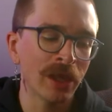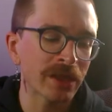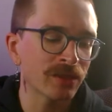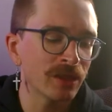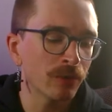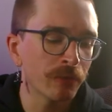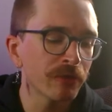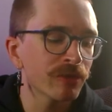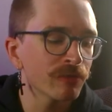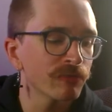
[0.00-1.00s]
like the
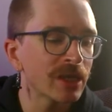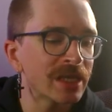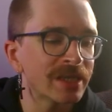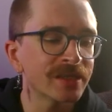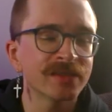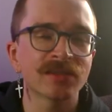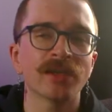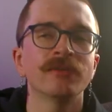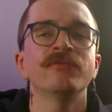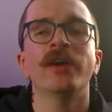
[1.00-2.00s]
author really is
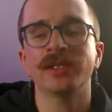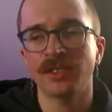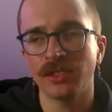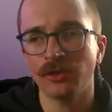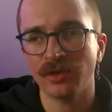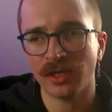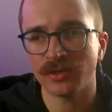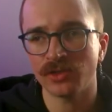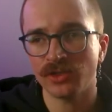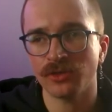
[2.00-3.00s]
inviting you
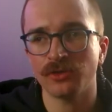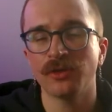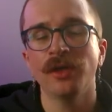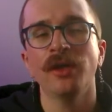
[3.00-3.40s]
into